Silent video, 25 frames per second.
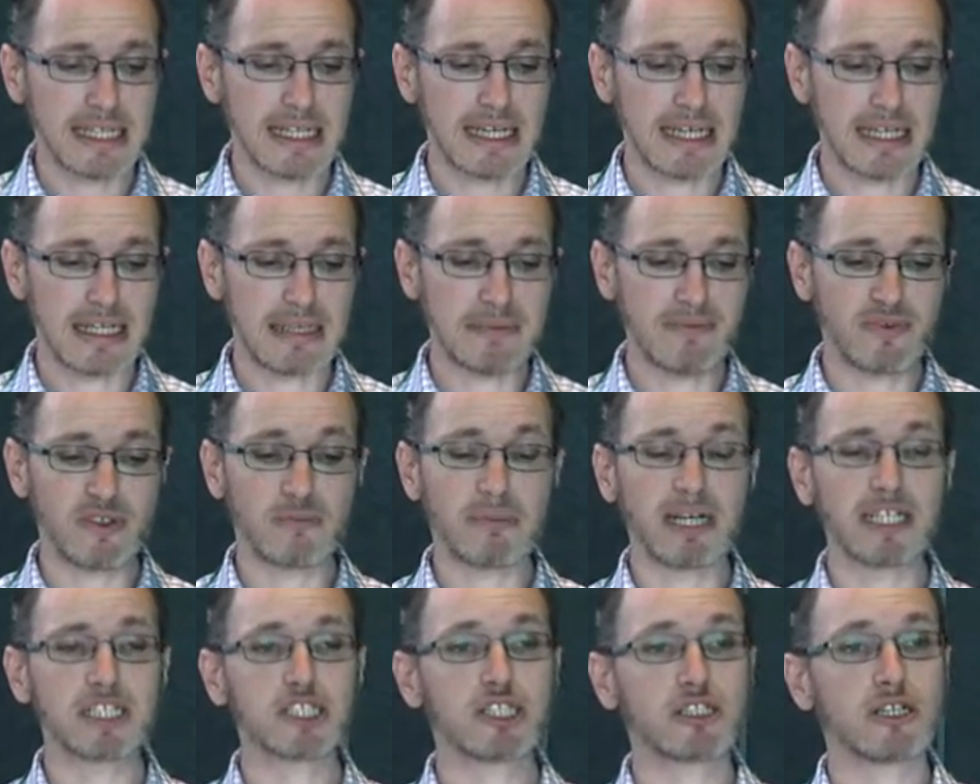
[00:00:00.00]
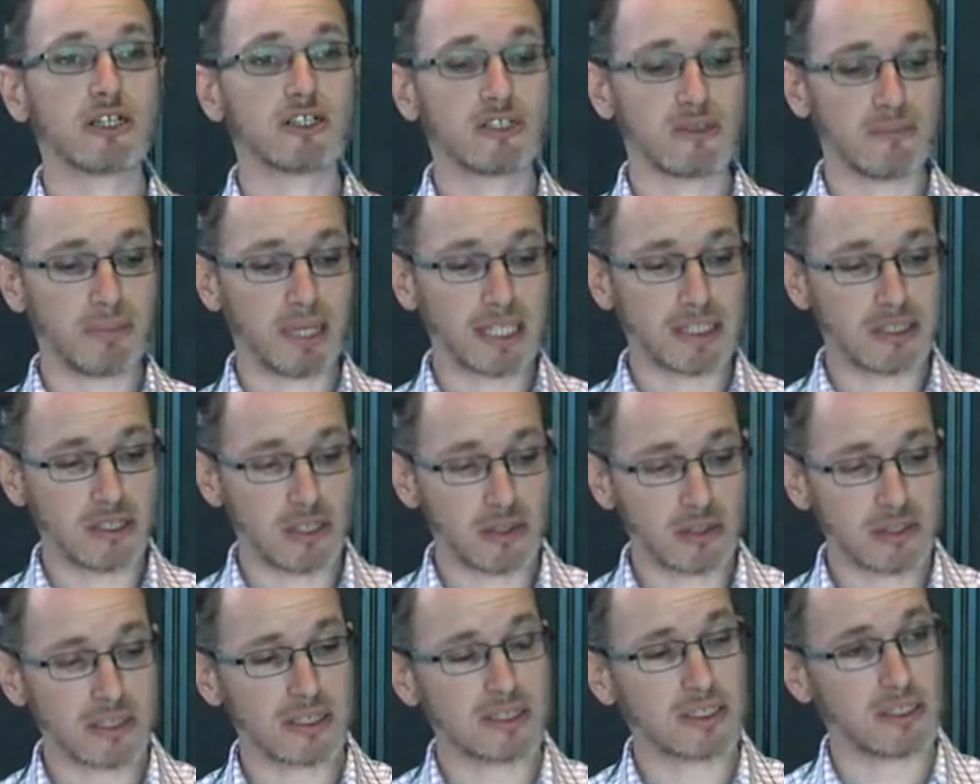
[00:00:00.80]
uh, information owned by
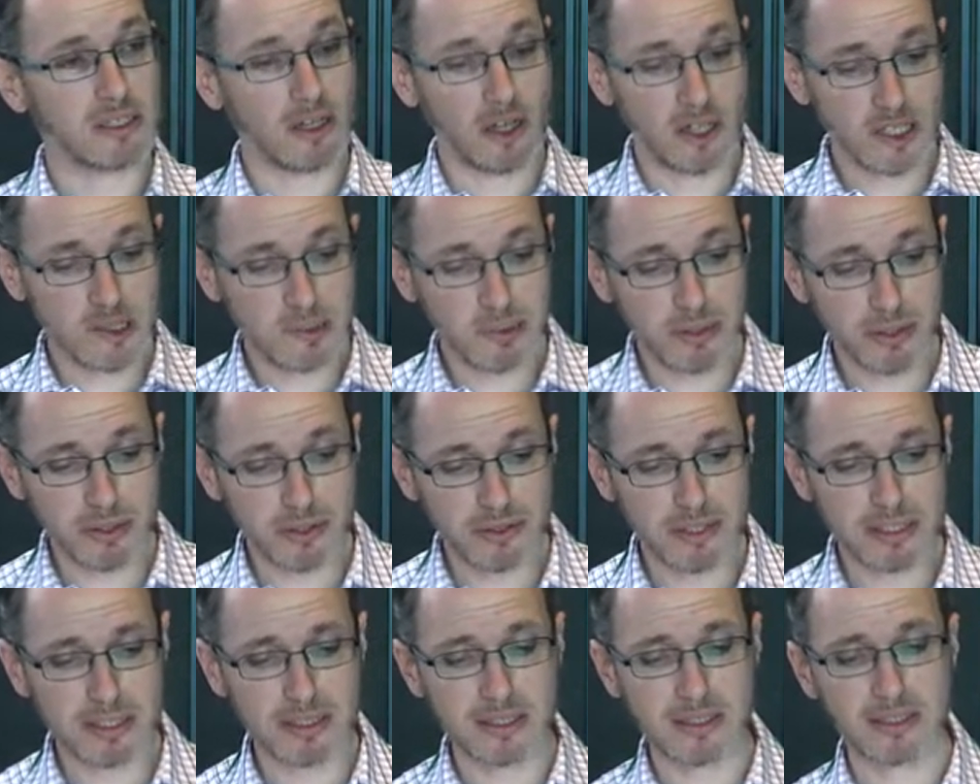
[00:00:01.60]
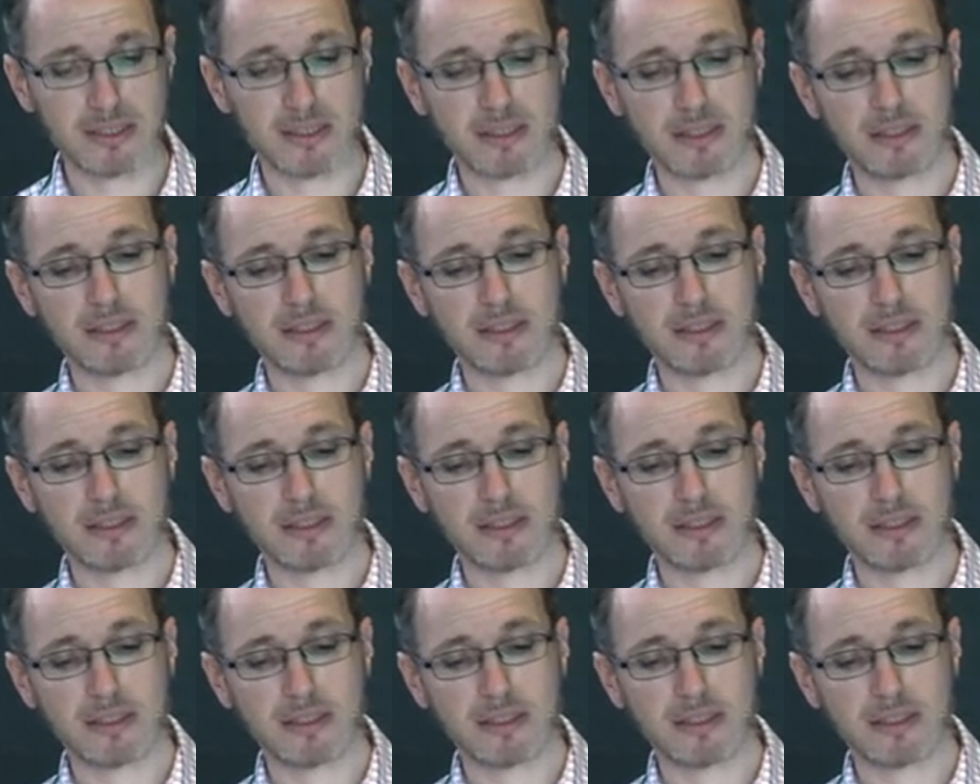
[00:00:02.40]
doctors and hospitals,